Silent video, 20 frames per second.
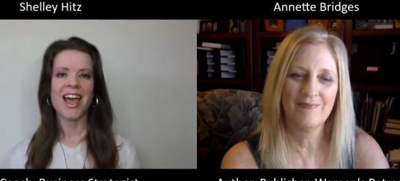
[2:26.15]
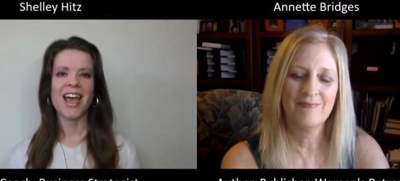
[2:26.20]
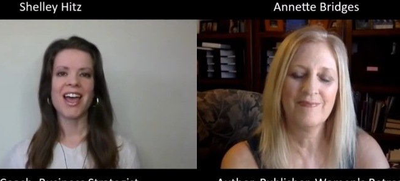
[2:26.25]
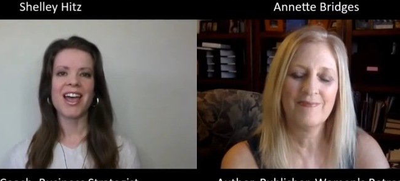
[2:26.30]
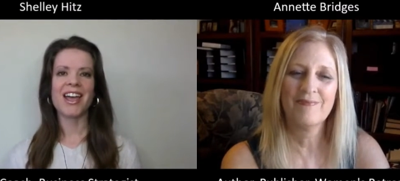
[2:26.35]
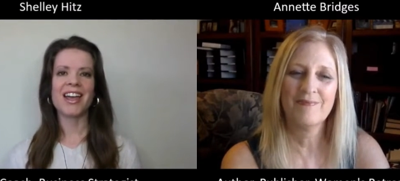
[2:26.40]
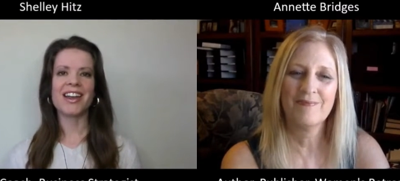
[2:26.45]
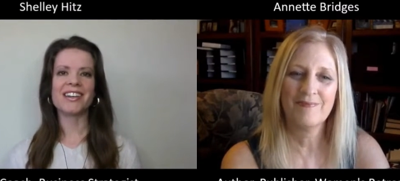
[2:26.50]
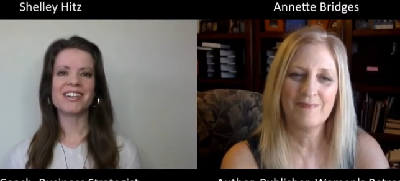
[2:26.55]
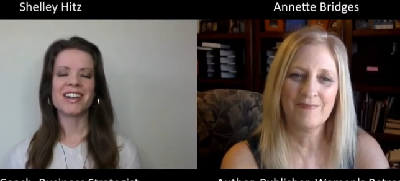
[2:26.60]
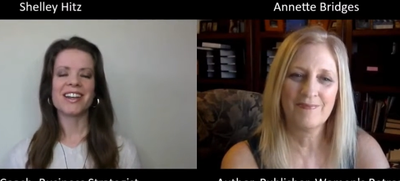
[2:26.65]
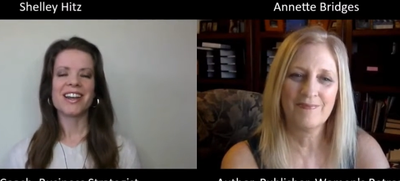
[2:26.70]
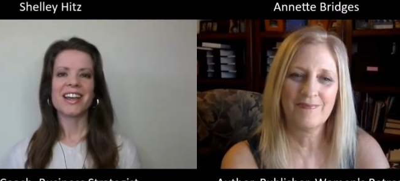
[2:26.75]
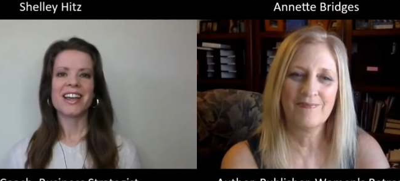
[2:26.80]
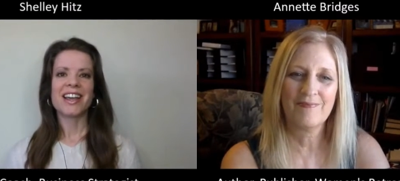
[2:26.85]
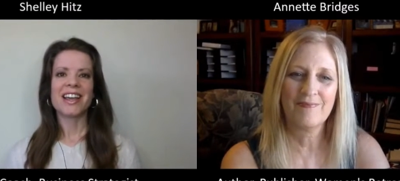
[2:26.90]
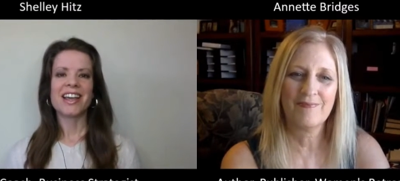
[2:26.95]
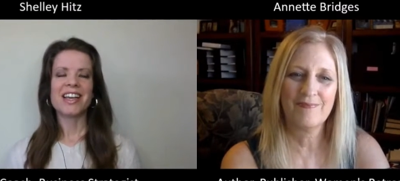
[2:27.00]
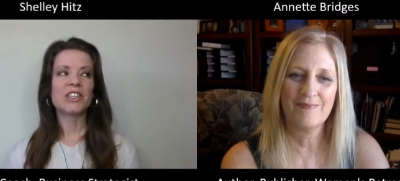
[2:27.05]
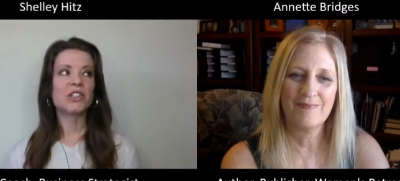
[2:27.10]
Speaker 1: And
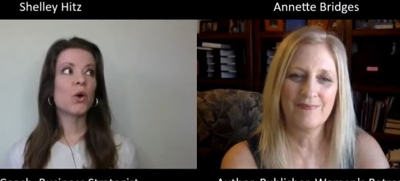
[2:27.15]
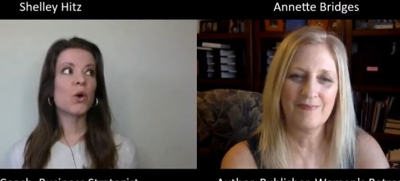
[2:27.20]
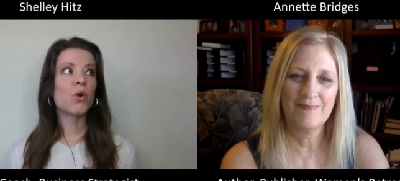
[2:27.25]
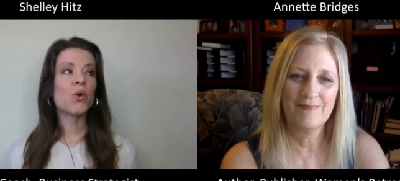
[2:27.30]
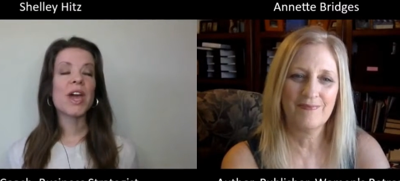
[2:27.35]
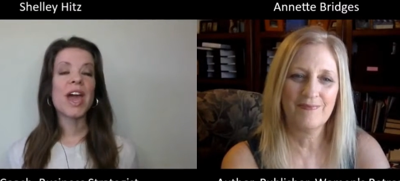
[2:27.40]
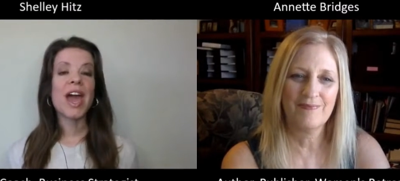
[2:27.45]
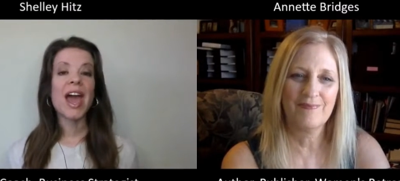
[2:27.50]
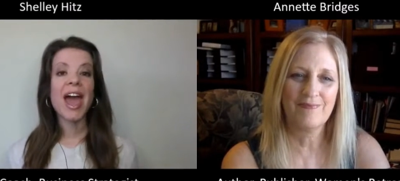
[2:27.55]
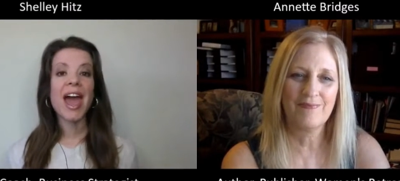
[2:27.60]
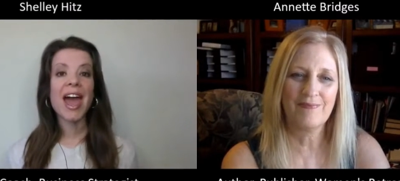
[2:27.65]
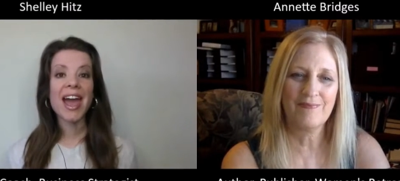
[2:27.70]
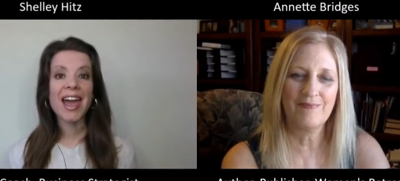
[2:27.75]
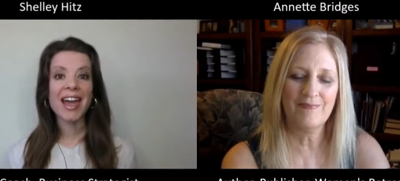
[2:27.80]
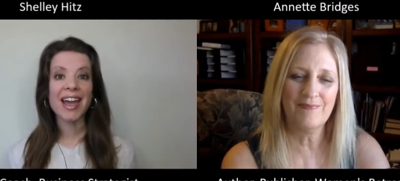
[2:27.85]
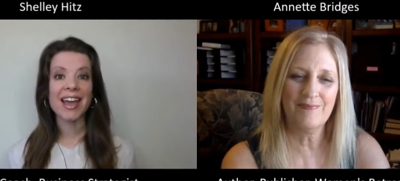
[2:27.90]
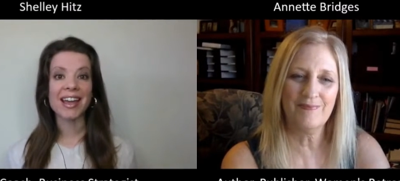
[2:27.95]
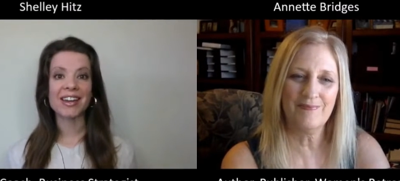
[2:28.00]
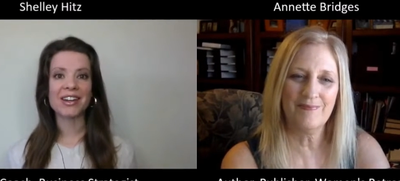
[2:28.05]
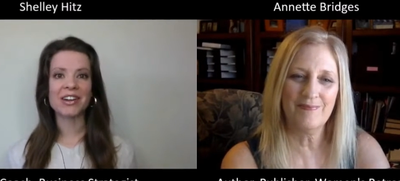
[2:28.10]
it's
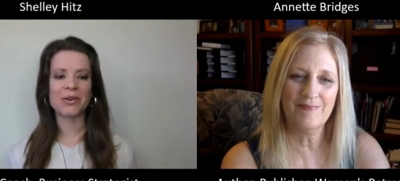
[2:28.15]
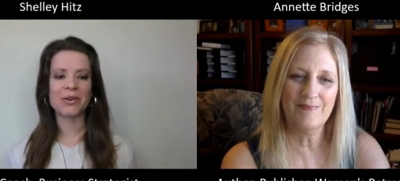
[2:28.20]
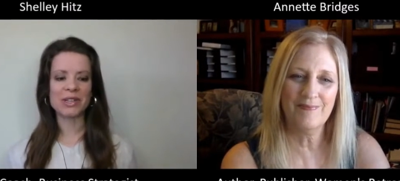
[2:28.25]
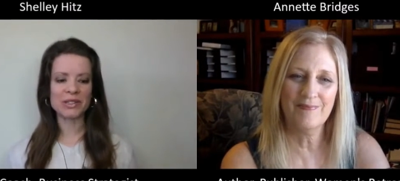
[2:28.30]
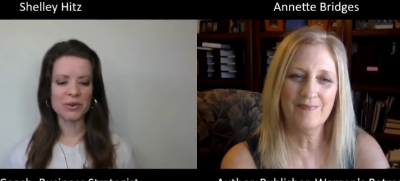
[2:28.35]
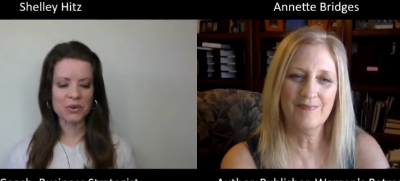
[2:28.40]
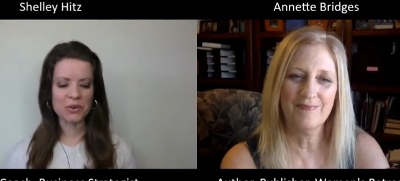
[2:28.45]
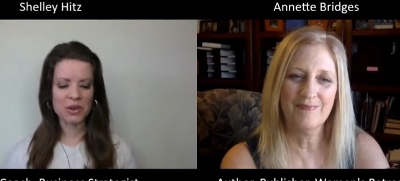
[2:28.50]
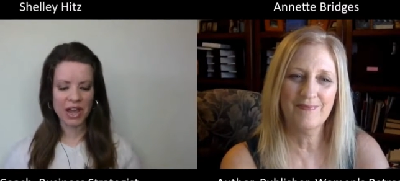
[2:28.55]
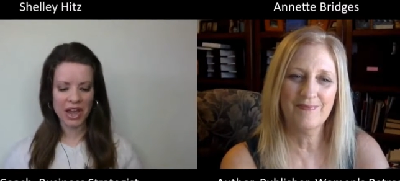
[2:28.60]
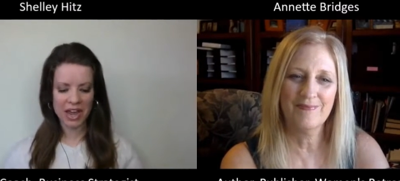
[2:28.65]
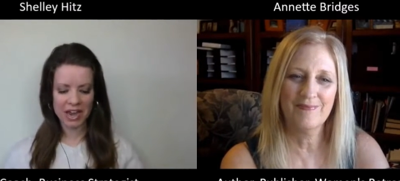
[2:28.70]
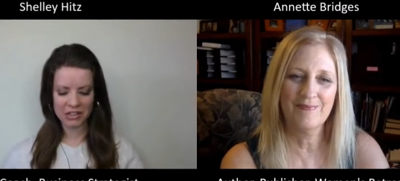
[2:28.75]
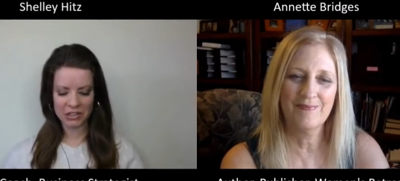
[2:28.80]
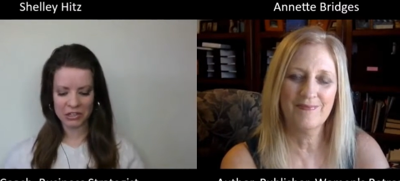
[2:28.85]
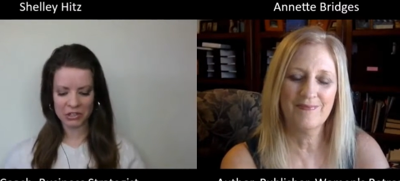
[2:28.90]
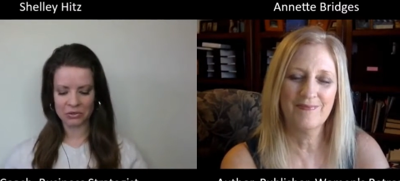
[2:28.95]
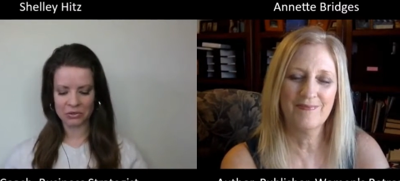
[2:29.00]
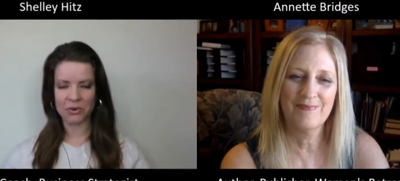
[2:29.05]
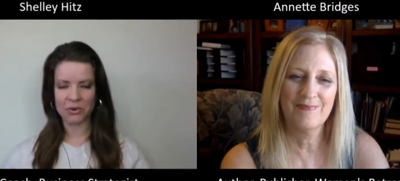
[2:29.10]
okay, you know, it's
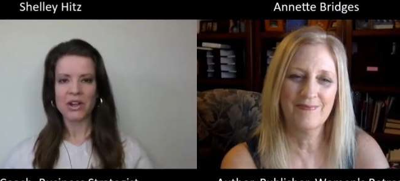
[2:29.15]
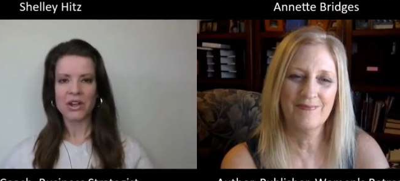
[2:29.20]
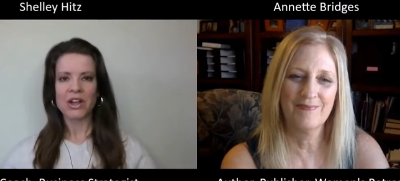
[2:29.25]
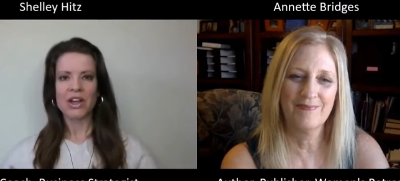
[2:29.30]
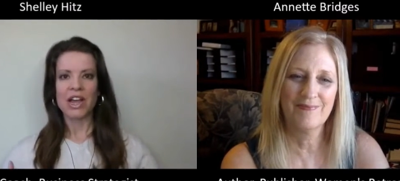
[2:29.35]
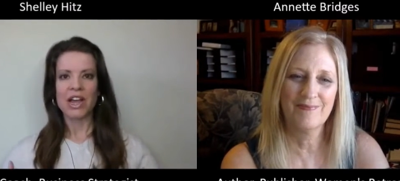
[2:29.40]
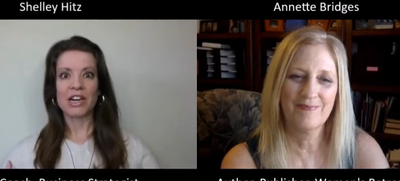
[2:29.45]
okay to,